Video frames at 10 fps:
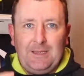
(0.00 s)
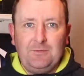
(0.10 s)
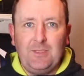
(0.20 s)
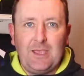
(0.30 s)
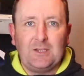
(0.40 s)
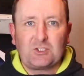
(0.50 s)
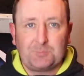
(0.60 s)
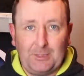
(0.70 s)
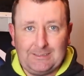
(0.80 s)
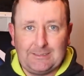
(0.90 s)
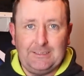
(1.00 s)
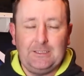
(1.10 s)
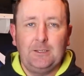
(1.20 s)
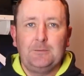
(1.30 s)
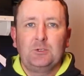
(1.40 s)
in their Spring
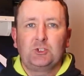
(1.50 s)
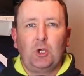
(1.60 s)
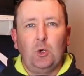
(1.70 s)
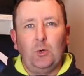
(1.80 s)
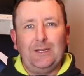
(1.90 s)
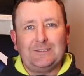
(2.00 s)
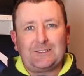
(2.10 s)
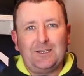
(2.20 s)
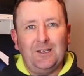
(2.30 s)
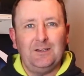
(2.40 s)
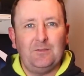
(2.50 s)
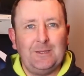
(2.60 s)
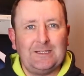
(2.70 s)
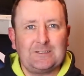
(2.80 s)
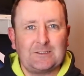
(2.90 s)
League. So it's kind of a
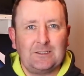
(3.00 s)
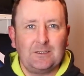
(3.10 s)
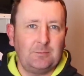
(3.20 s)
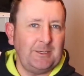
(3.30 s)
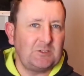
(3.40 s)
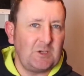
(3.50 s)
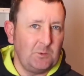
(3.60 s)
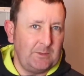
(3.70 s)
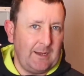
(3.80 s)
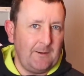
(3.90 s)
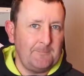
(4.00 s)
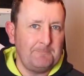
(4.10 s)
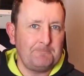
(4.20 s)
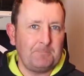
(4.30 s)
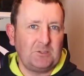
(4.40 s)
mix that's a little bit toned down.
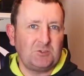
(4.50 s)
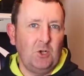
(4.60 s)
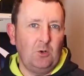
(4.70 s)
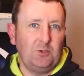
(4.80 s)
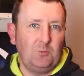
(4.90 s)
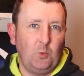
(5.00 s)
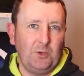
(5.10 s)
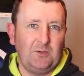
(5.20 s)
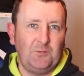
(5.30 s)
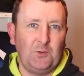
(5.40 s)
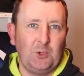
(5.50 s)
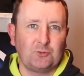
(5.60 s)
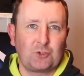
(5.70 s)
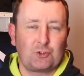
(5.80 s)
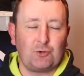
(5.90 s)
It's not one of your
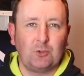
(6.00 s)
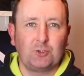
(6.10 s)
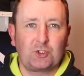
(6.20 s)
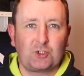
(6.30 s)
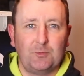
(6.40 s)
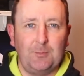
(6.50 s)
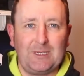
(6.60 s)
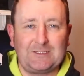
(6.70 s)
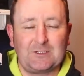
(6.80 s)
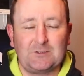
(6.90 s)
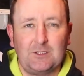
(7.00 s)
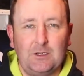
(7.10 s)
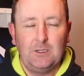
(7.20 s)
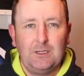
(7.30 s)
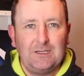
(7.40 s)
full-on strong summer mixers.
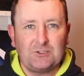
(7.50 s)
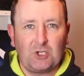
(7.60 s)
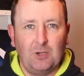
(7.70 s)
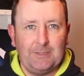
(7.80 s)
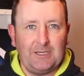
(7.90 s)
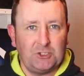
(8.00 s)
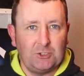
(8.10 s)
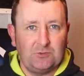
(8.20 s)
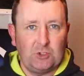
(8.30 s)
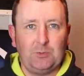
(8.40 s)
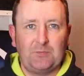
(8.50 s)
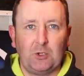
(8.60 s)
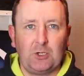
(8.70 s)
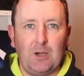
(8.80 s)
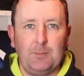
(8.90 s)
It's a combination of two
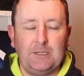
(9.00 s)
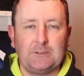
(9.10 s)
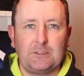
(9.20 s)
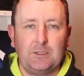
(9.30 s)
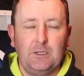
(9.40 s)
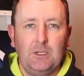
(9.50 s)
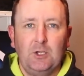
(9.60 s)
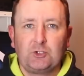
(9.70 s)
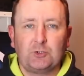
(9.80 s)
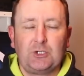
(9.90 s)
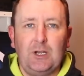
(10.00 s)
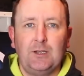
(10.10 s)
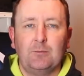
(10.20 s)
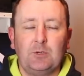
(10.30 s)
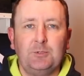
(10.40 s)
different ground baits. So
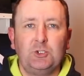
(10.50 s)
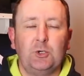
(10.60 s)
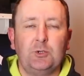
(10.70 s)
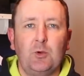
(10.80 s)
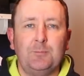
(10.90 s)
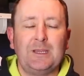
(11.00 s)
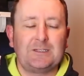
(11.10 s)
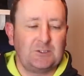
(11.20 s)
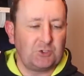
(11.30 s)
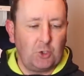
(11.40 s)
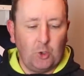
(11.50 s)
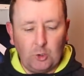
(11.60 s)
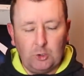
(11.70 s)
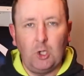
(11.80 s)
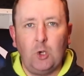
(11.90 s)
tonight I'm going to be showing you a mix that's
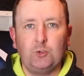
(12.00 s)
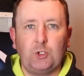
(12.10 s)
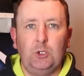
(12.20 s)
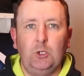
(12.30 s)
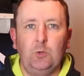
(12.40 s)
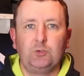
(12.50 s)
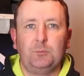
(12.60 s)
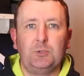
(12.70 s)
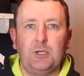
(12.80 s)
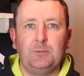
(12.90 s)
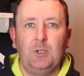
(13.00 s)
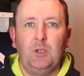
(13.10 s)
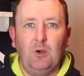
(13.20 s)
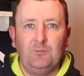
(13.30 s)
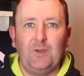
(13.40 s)
caught loads and loads of bream
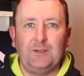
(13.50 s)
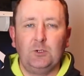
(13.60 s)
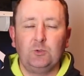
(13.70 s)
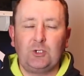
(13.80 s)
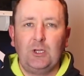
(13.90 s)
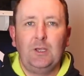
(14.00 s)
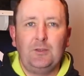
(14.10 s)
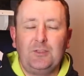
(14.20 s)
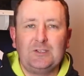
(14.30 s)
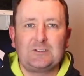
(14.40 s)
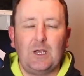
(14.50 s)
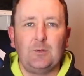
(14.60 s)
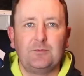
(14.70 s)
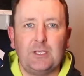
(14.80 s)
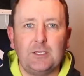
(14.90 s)
on venues at this
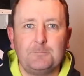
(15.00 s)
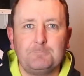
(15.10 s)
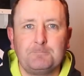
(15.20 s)
time of year.